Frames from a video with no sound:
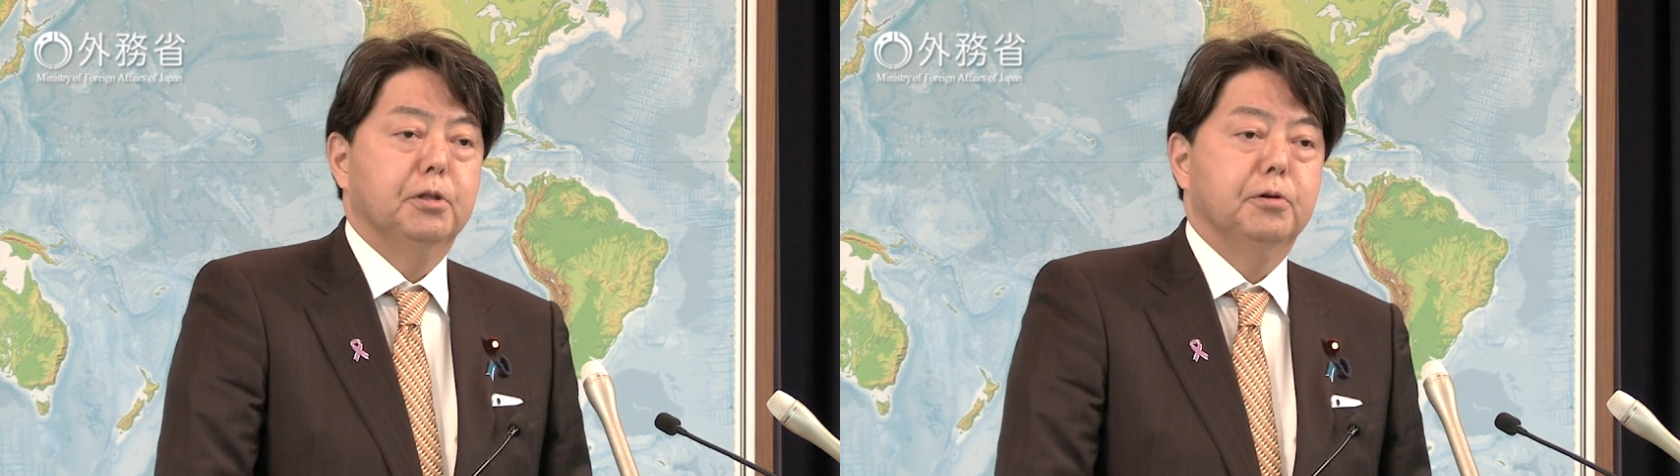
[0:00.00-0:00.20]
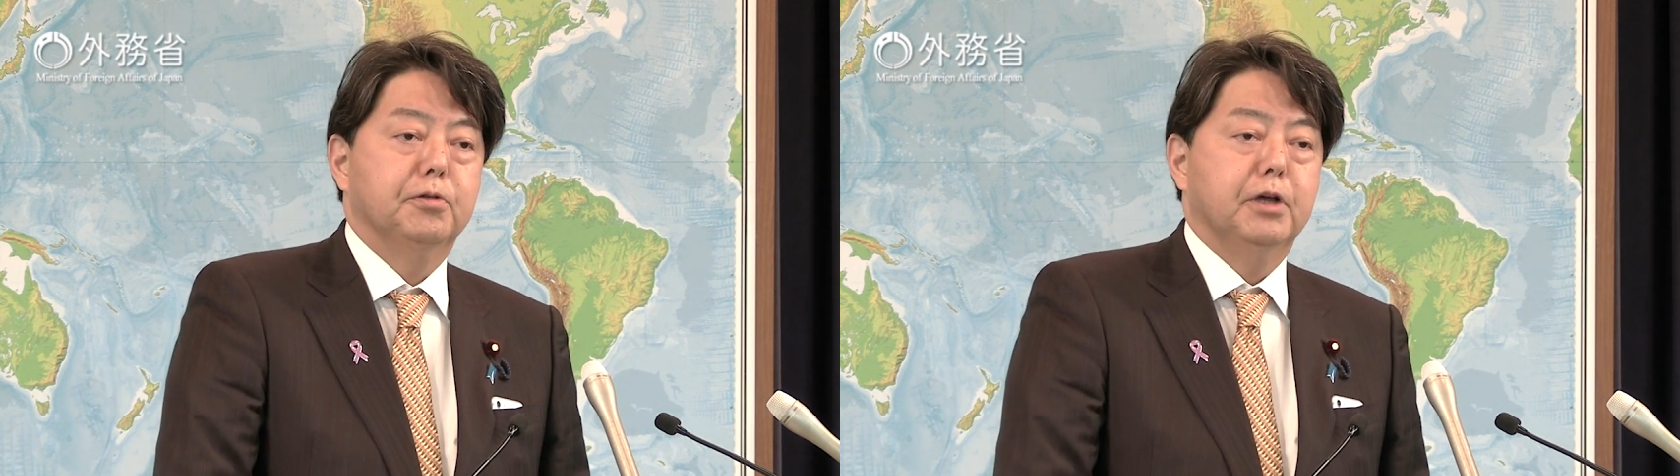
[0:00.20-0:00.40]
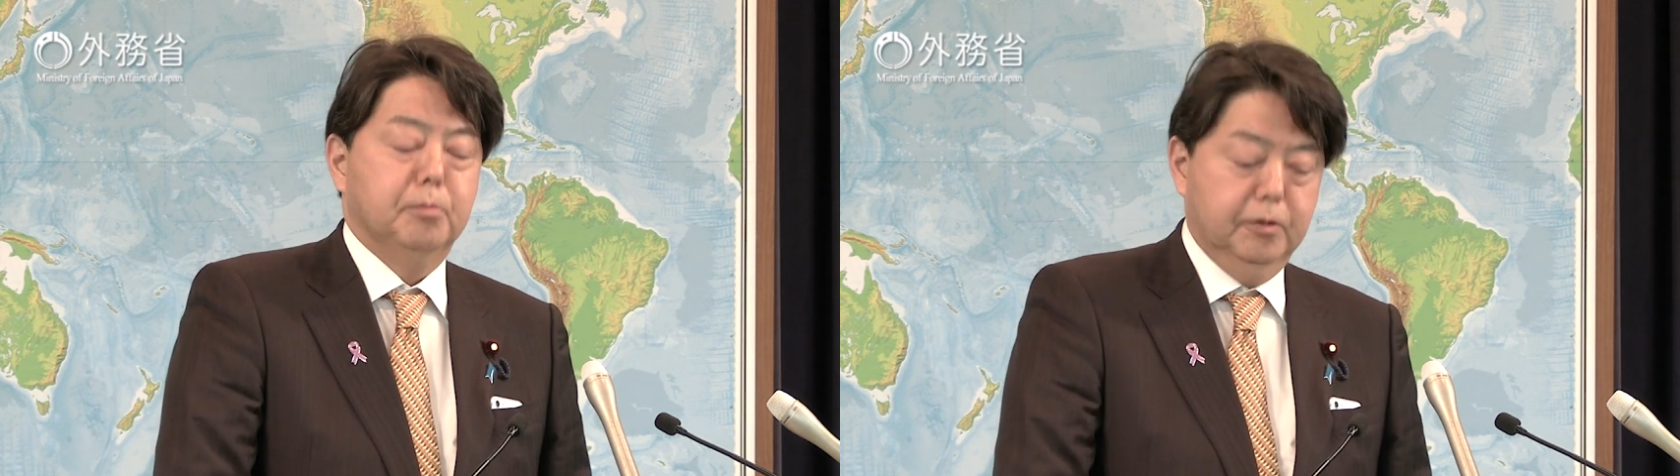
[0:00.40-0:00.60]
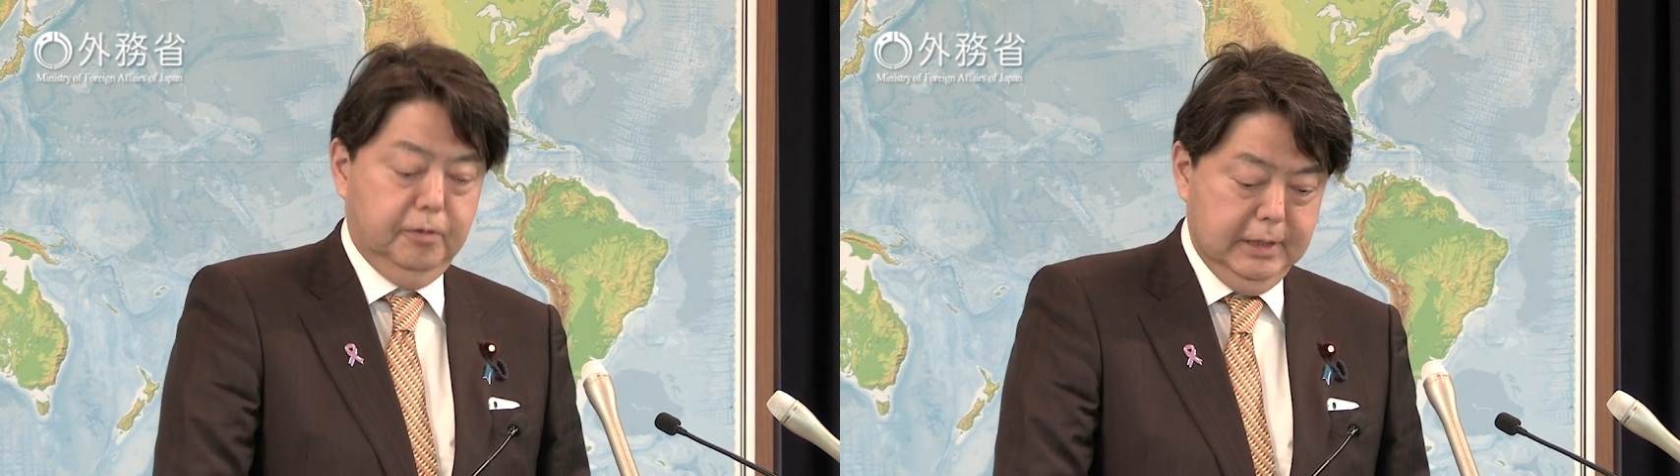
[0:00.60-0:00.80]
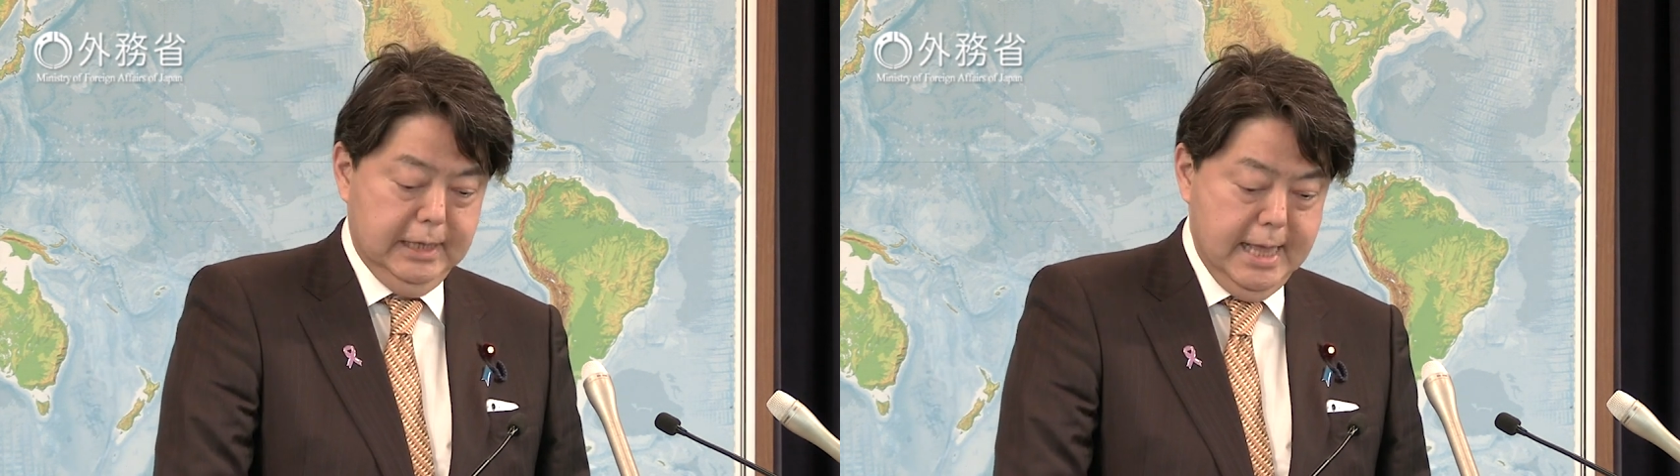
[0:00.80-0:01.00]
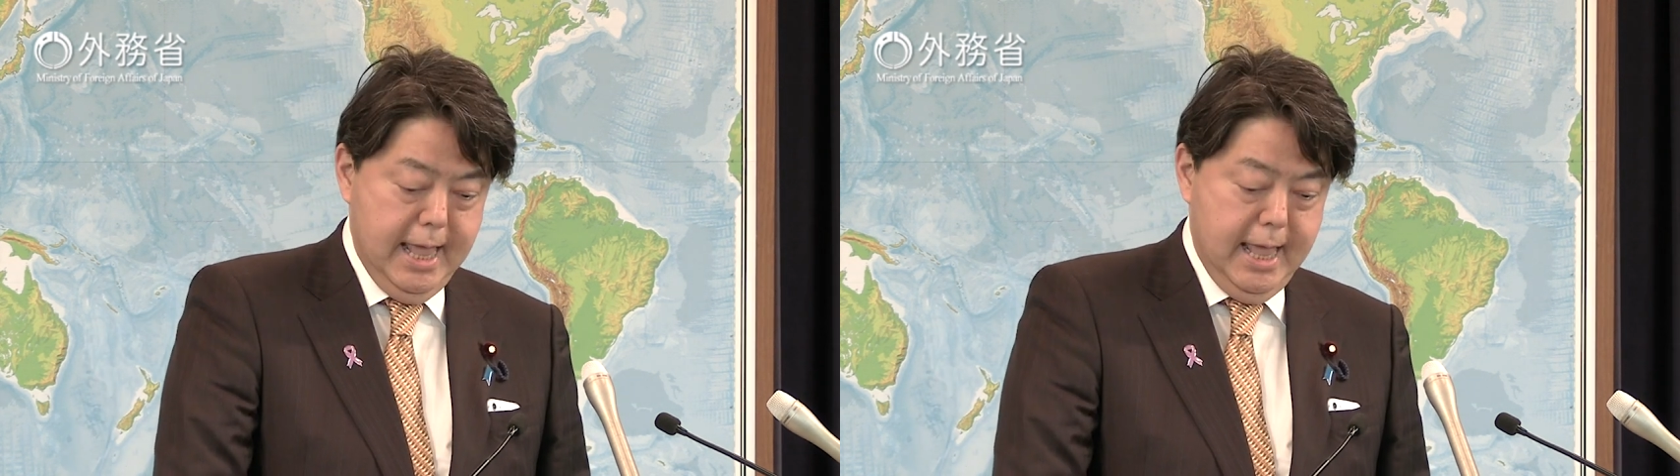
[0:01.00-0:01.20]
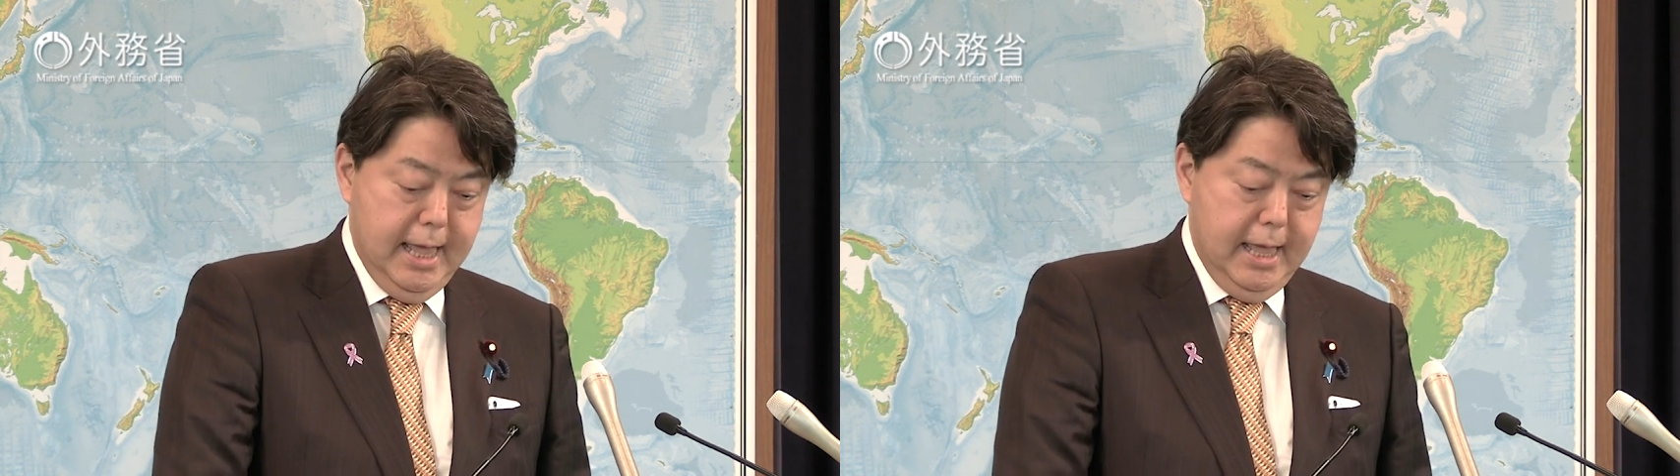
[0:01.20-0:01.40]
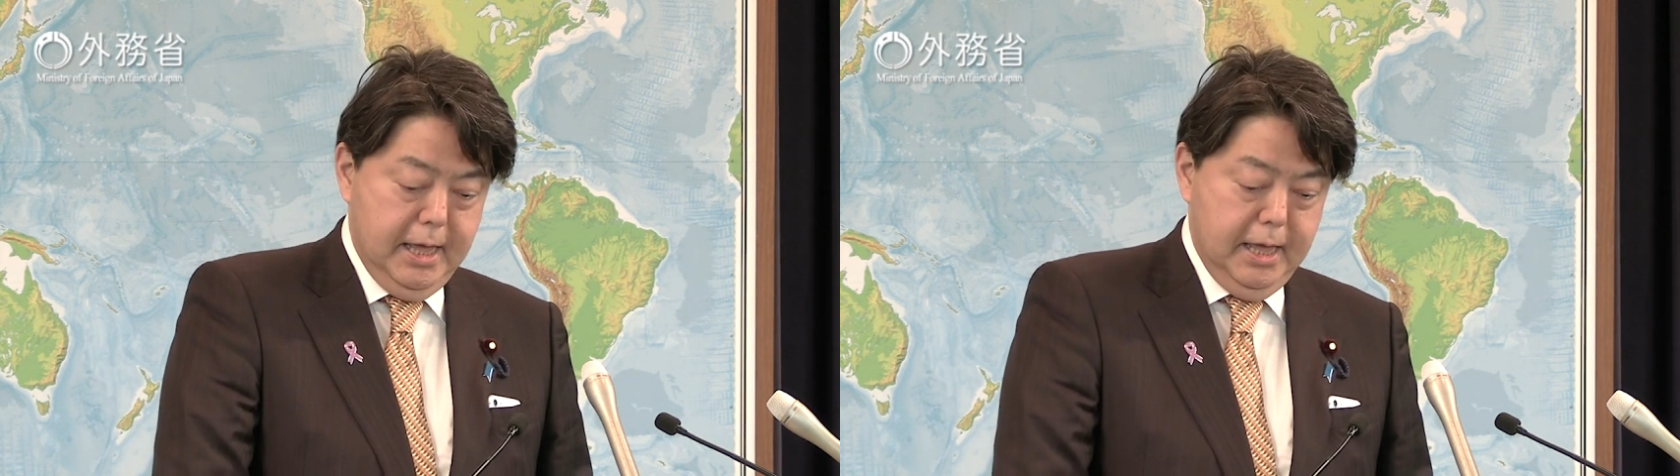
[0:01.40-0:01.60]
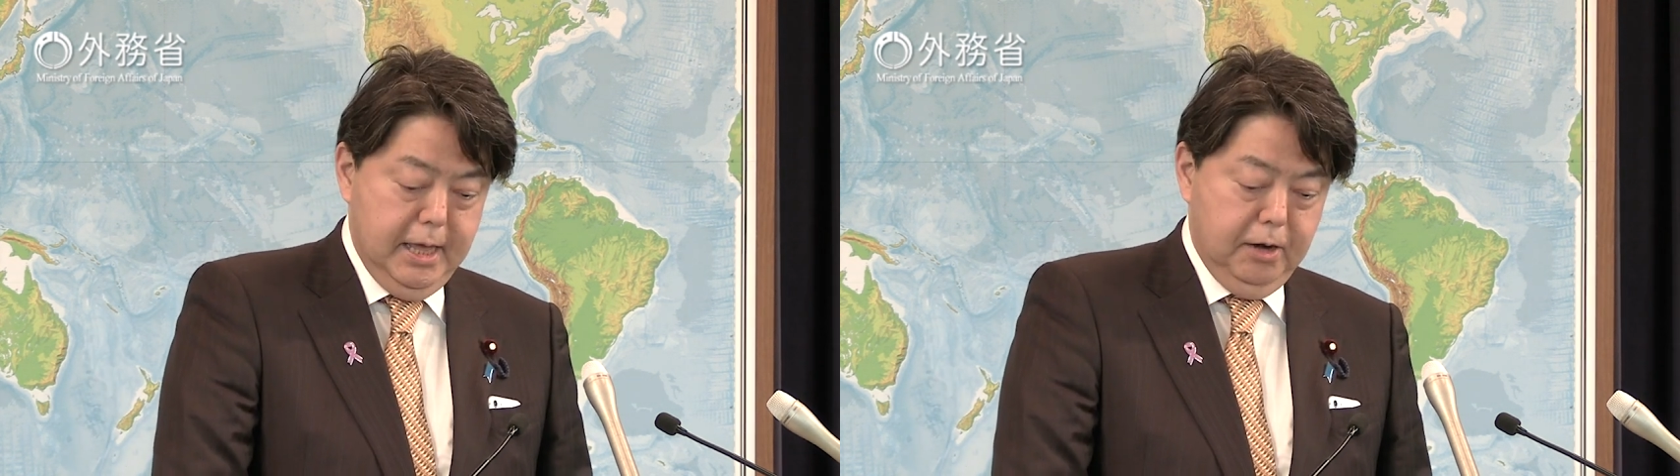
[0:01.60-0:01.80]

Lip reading: is related to provision of